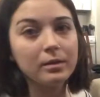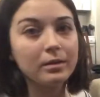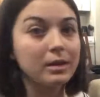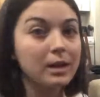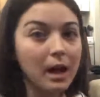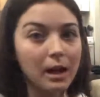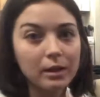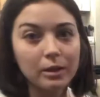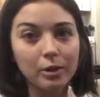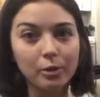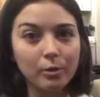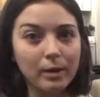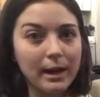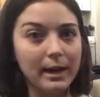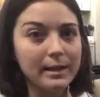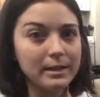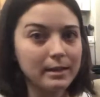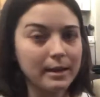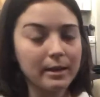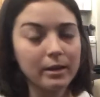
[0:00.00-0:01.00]

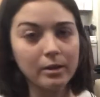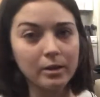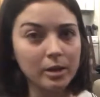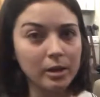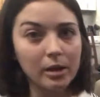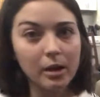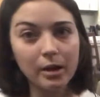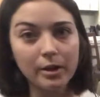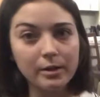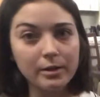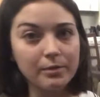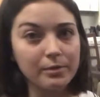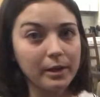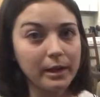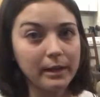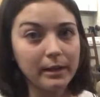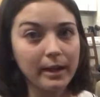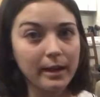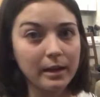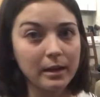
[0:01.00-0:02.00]
color-wise, like her art is
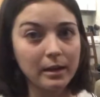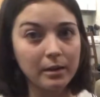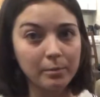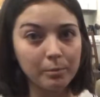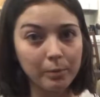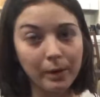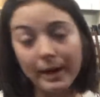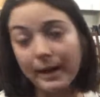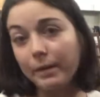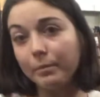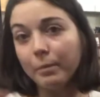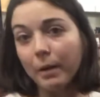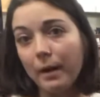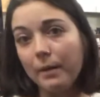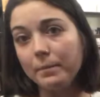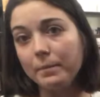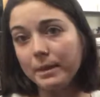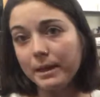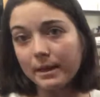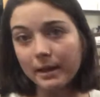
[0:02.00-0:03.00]
very like bright
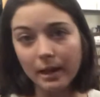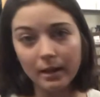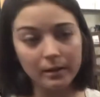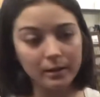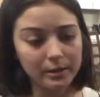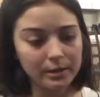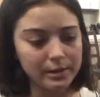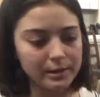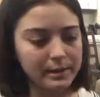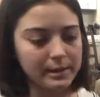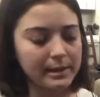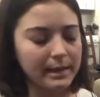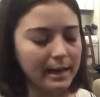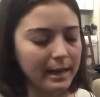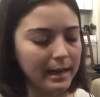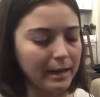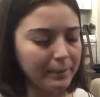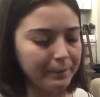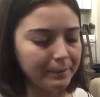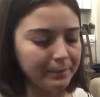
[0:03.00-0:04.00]
poppy colors
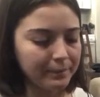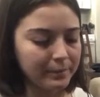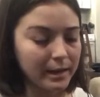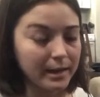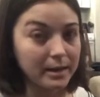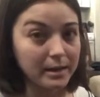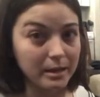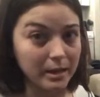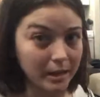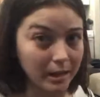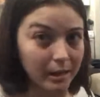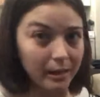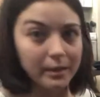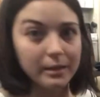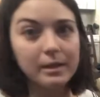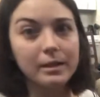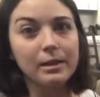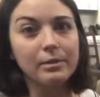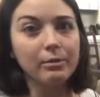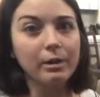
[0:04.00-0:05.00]
and
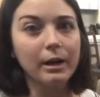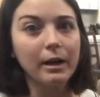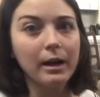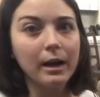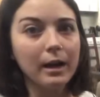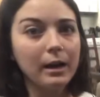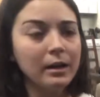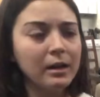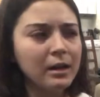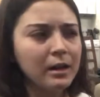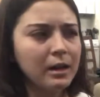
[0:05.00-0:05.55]
neons and whatnot,